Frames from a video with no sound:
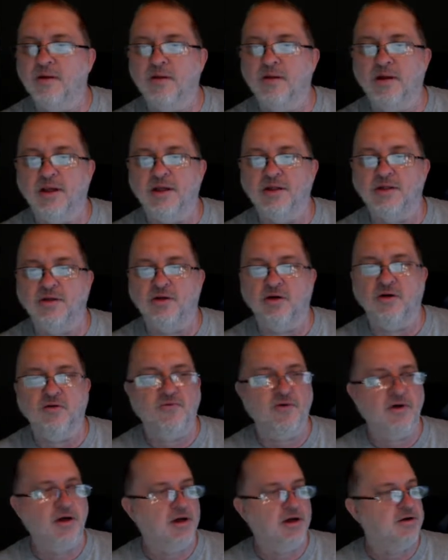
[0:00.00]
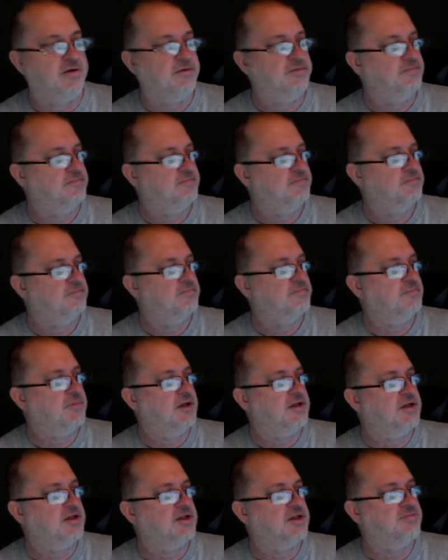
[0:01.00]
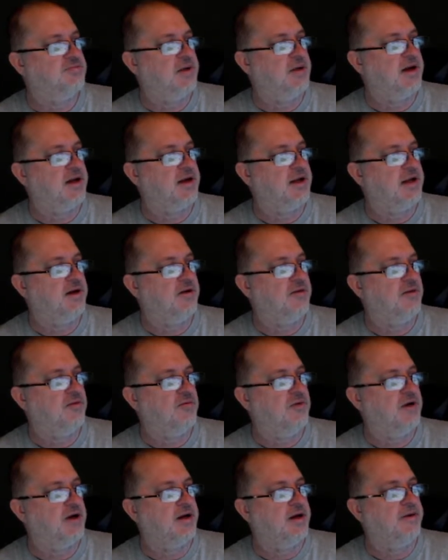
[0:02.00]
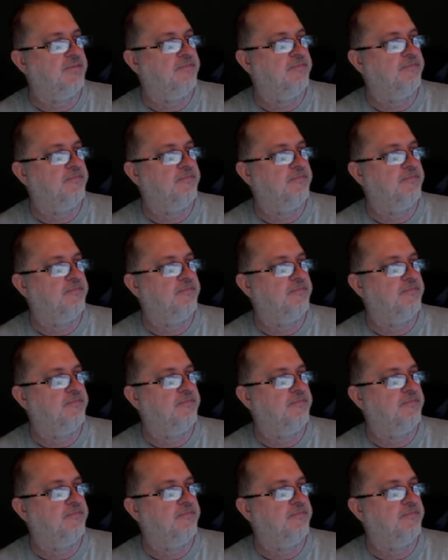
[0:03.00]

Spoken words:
let's go over here, get this back out of the way.